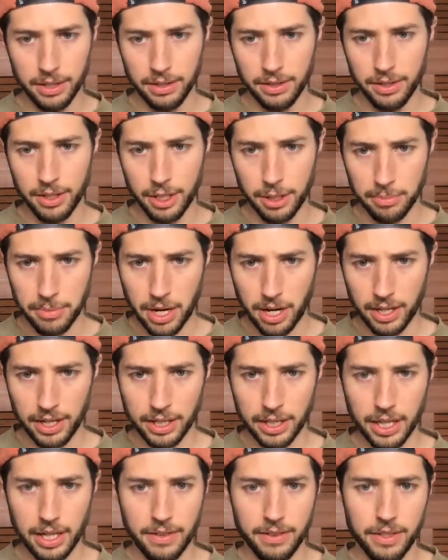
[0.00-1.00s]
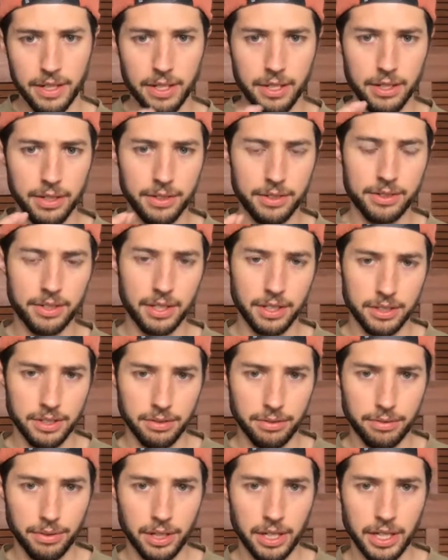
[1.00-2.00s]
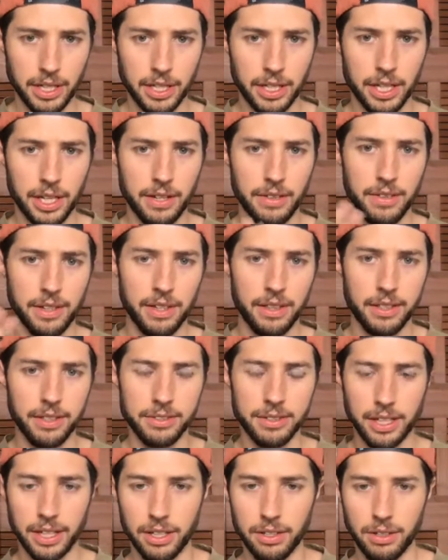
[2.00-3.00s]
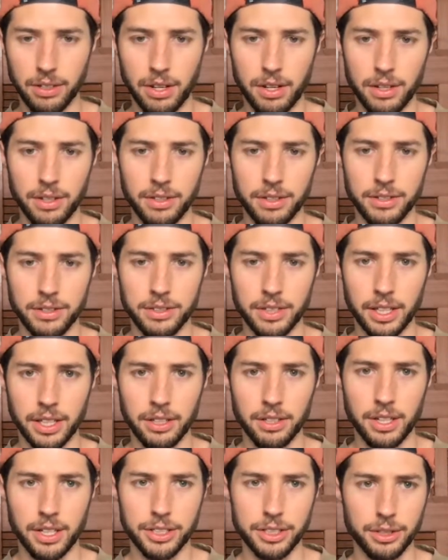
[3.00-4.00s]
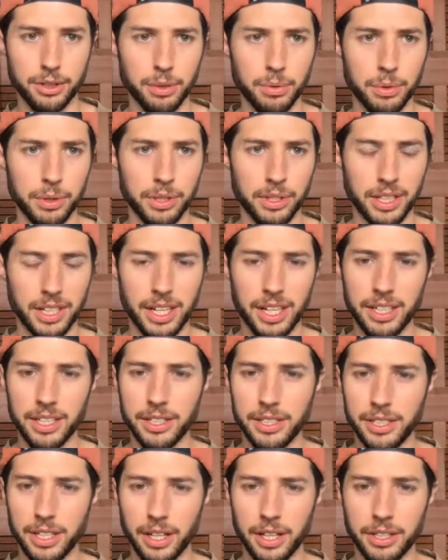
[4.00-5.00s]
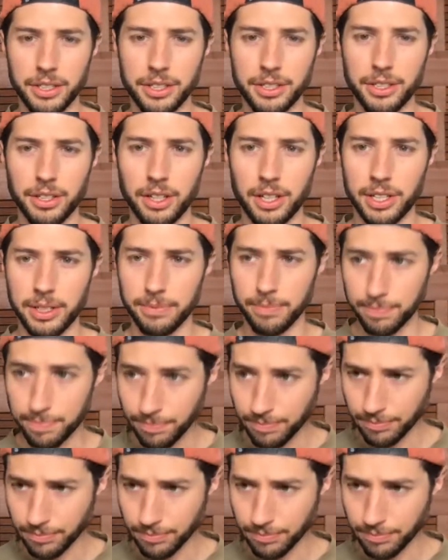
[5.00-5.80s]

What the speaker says: the demonic and then schizophrenic and then the psychological world. I kind of touched on